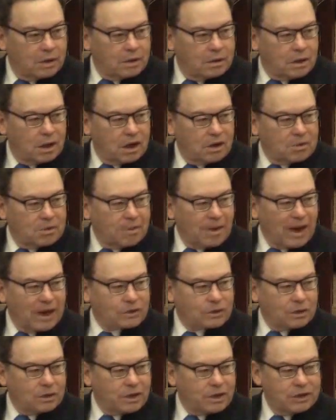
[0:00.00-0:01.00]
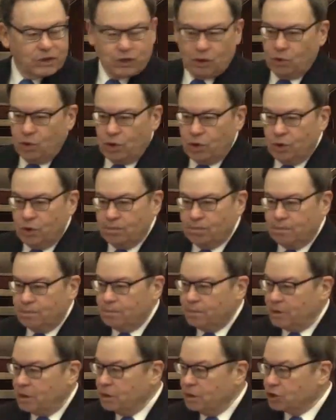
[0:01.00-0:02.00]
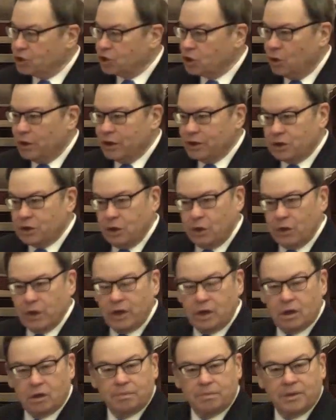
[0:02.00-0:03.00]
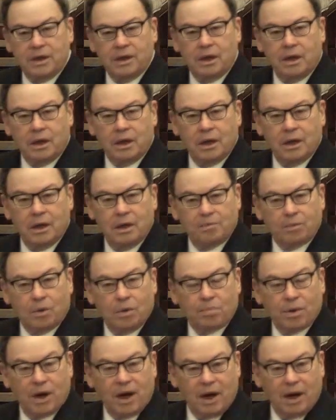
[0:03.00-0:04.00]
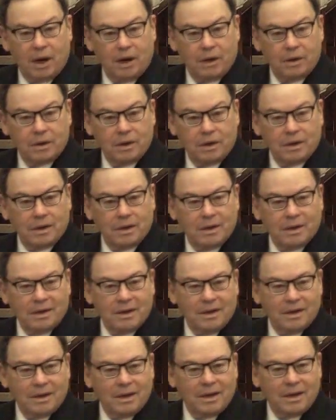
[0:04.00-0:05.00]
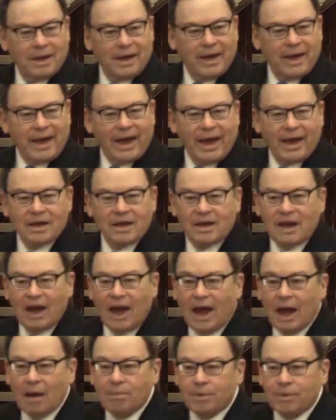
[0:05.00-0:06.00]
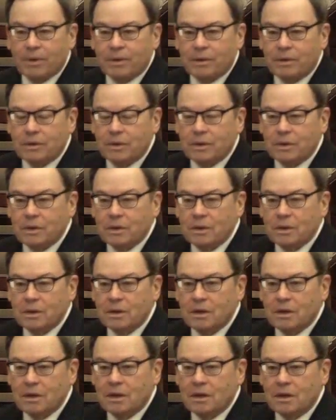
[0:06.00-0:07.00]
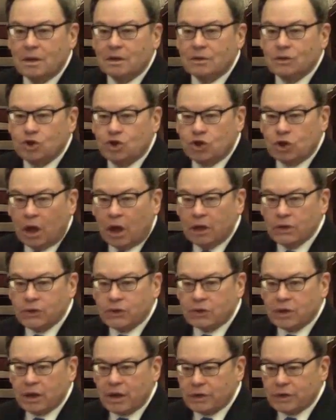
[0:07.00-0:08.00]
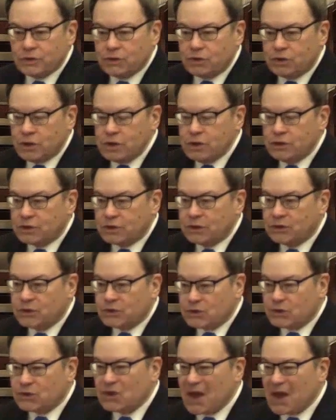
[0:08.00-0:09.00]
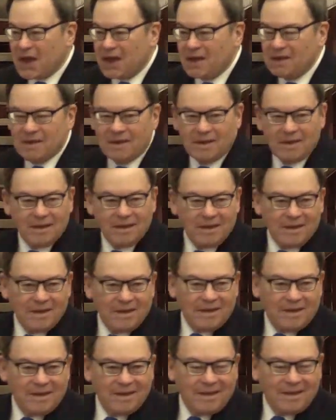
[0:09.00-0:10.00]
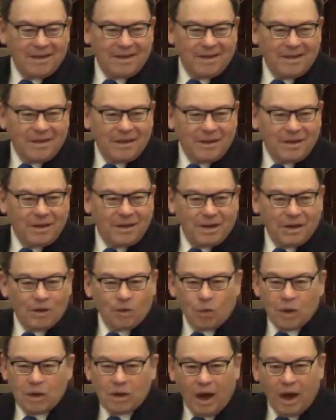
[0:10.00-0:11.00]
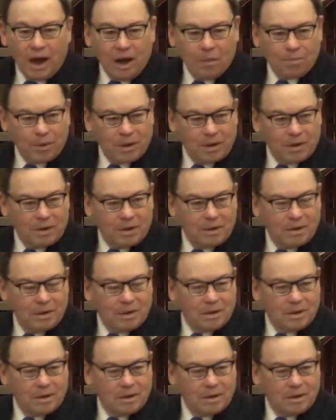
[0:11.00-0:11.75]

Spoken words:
tell him the master needs the room. He'll show it to you. It'll be prepared. And it happened just as Jesus said it would happen.